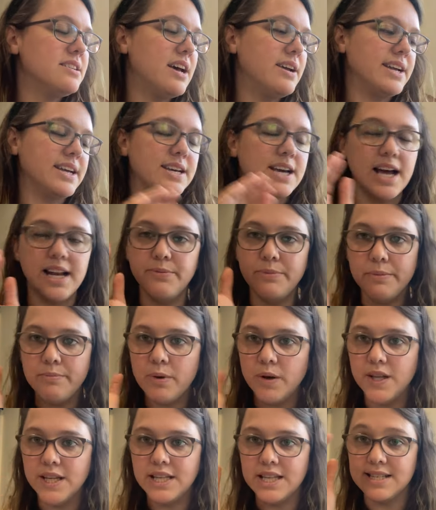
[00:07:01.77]
I had kind of been
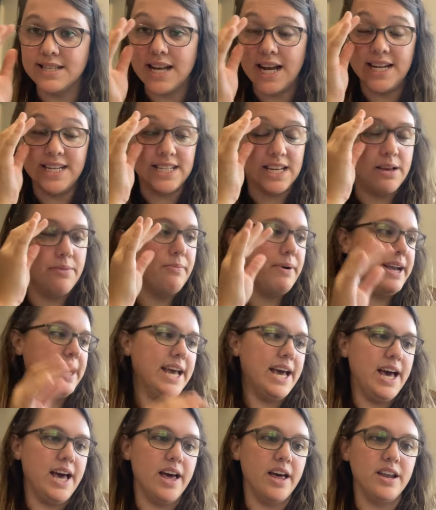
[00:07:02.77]
molding this idea in my
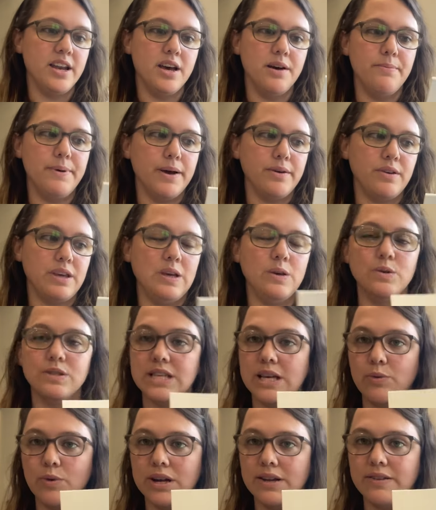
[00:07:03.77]
head about
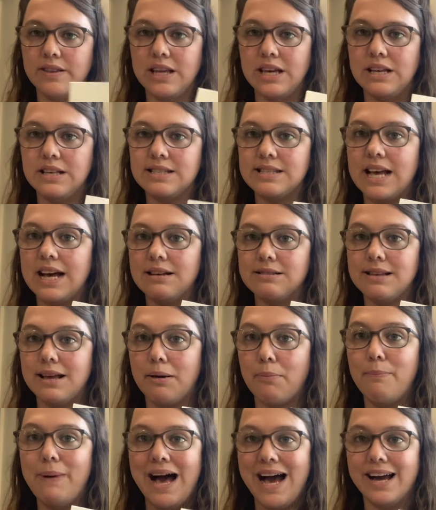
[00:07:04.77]
using one of these as
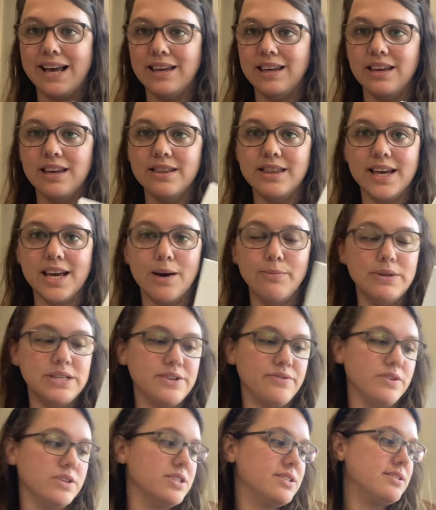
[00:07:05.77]
like backing, and they come in
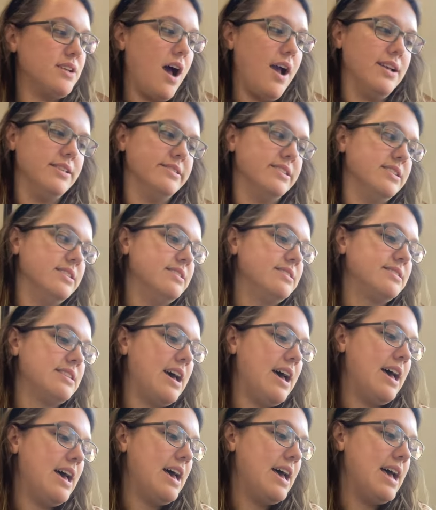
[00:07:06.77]
different sizes.
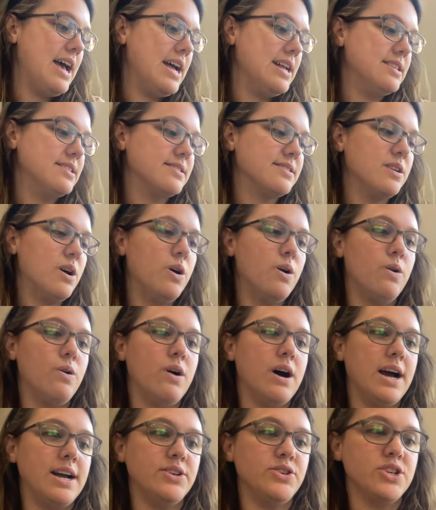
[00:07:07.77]
And
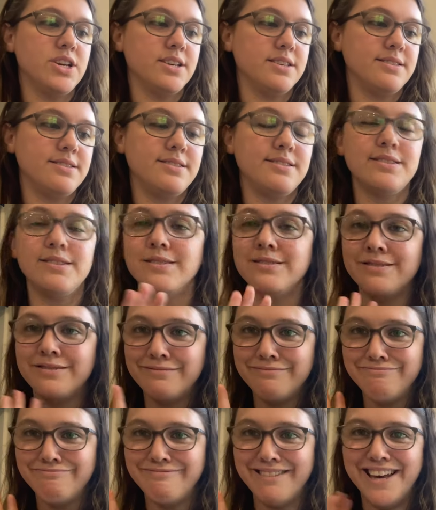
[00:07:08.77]
so I just,
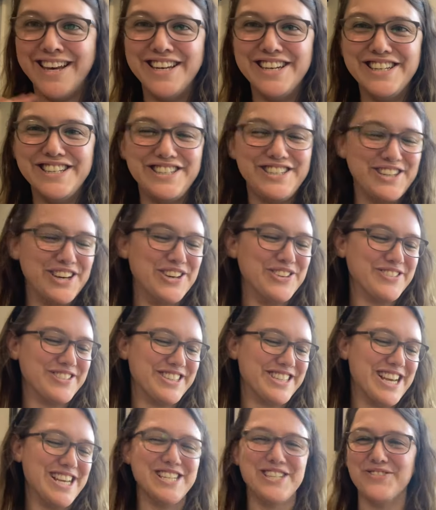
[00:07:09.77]
don't
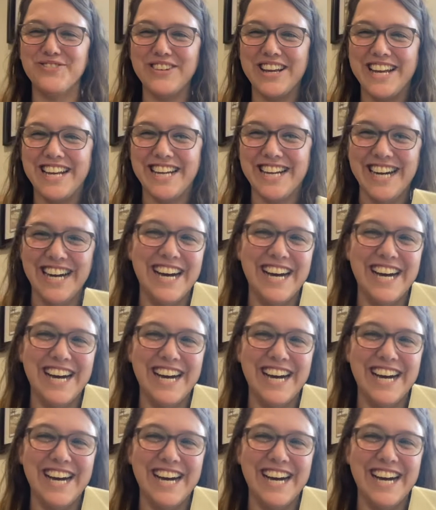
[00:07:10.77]
judge me.